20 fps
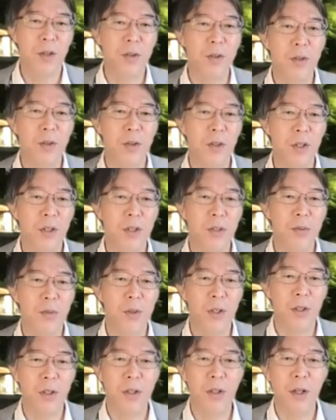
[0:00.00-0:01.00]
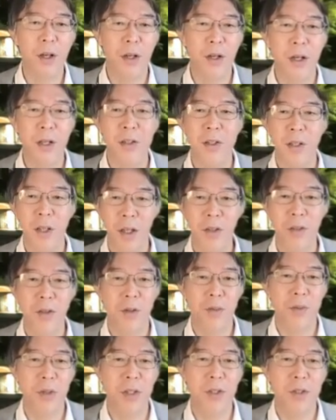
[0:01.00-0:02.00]
to this one at the end
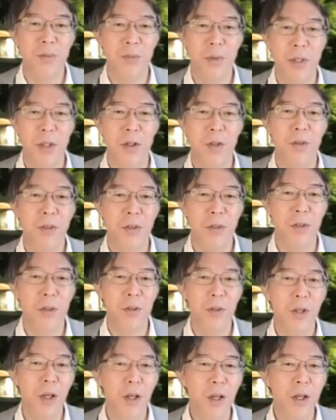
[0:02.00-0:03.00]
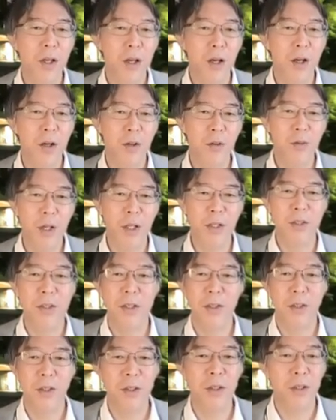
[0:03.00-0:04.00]
of this video. So wait
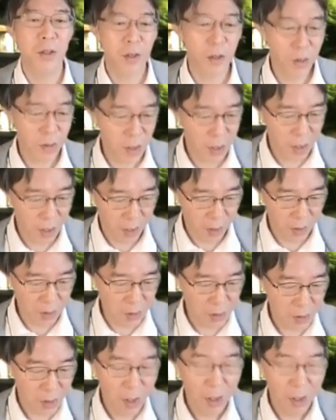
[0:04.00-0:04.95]
until the end.